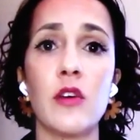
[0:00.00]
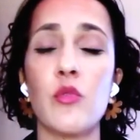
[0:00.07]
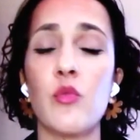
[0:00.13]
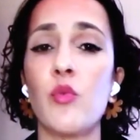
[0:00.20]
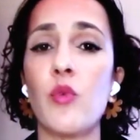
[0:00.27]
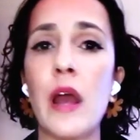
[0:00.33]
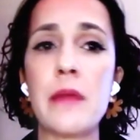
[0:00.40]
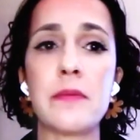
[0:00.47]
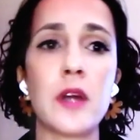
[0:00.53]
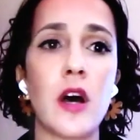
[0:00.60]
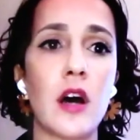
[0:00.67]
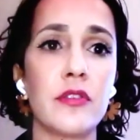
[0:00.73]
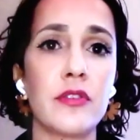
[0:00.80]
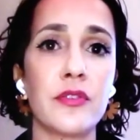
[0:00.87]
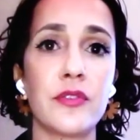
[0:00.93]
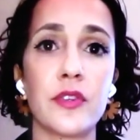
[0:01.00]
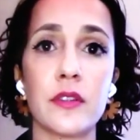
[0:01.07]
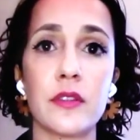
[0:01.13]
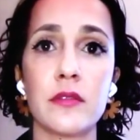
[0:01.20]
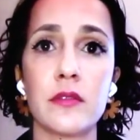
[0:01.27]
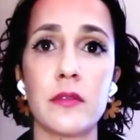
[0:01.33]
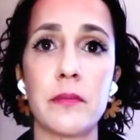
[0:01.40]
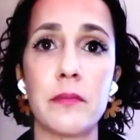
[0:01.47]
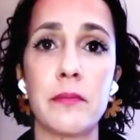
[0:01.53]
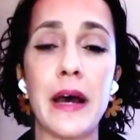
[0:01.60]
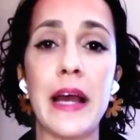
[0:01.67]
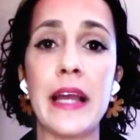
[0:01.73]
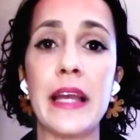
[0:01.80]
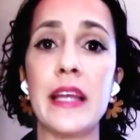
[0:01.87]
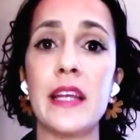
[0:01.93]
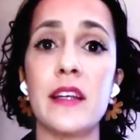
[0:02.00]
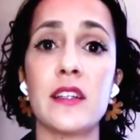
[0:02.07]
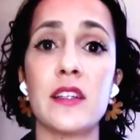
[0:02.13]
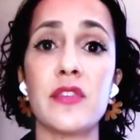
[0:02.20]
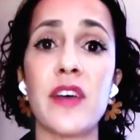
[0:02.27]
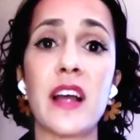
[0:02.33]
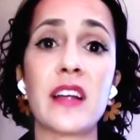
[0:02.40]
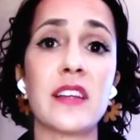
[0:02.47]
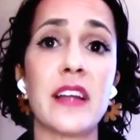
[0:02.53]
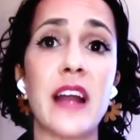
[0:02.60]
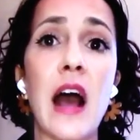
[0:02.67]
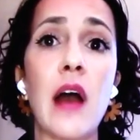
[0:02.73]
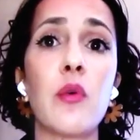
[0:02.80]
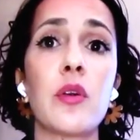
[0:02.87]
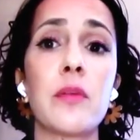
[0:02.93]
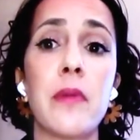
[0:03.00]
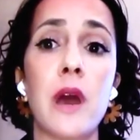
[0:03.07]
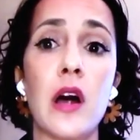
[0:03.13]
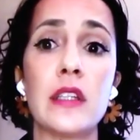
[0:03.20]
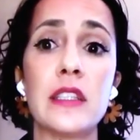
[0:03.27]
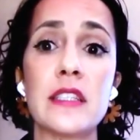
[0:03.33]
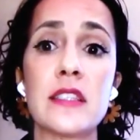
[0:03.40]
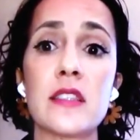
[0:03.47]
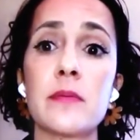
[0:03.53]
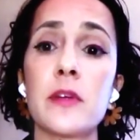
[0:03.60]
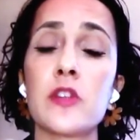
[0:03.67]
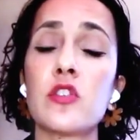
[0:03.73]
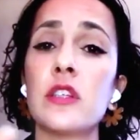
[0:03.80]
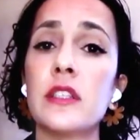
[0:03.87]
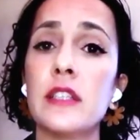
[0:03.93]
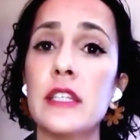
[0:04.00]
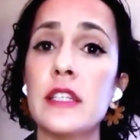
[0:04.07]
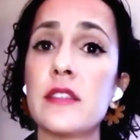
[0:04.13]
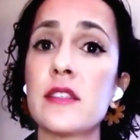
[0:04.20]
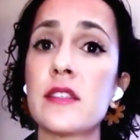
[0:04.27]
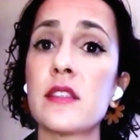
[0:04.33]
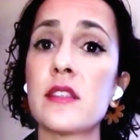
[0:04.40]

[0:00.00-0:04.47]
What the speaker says: wiped off by the fact that our bodies, especially this